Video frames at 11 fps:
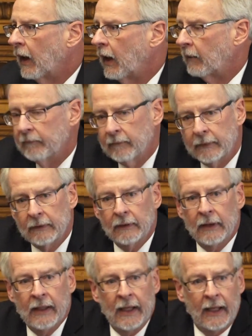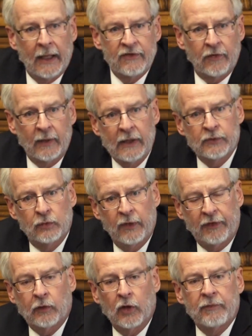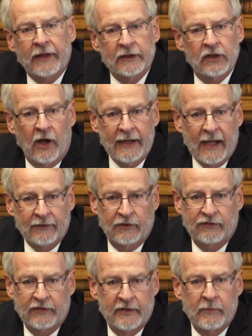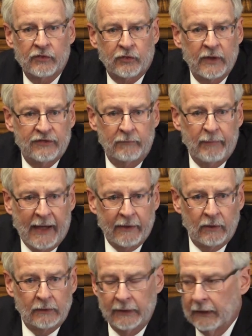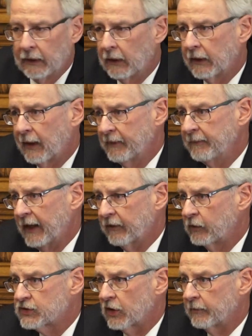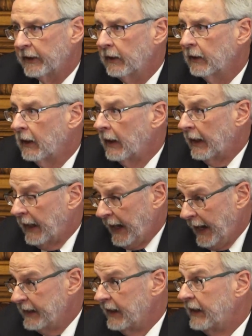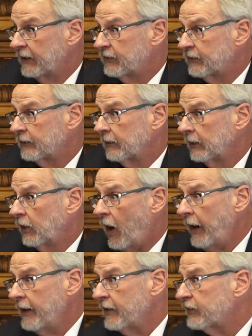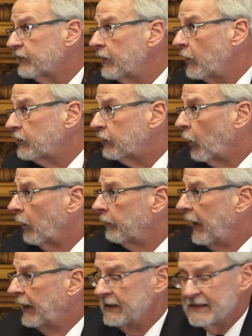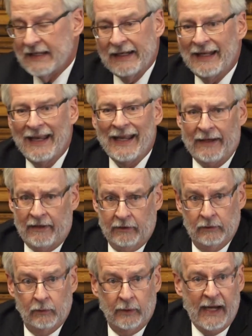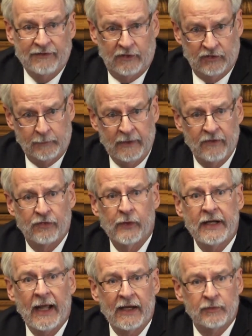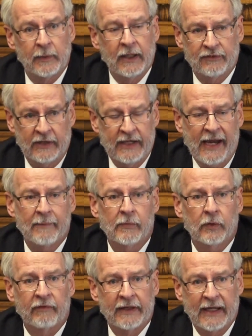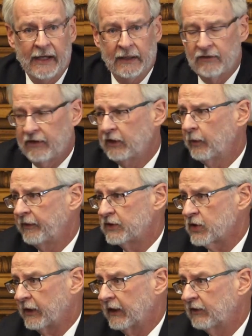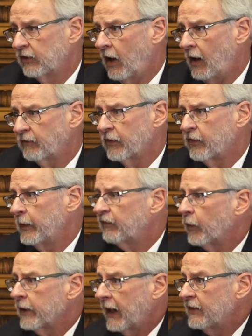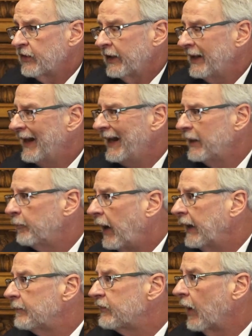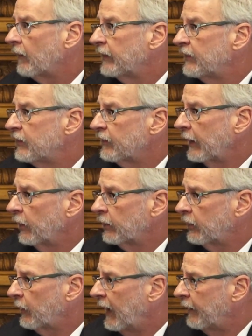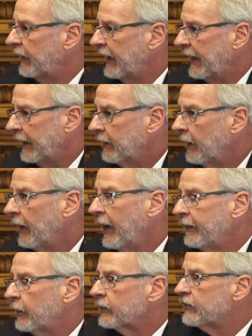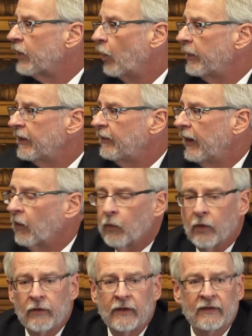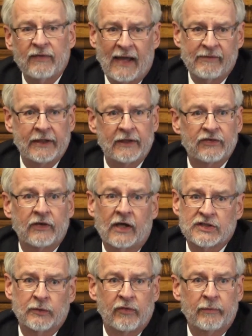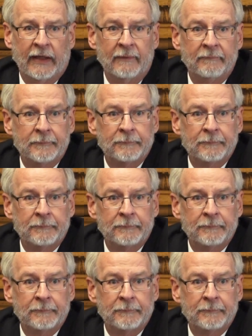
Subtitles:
And so he was with a group that had gone out to see the most recent battle, coming back through Germany, and he gets caught in a snowstorm, and he's in an inn where he has to spend 3 days because they can't move. They can't continue on the journey. He's caught for 3 or 4 days in an inn by himself, and he says, I looked around the inn. There was nobody there worthy of having a discussion with me.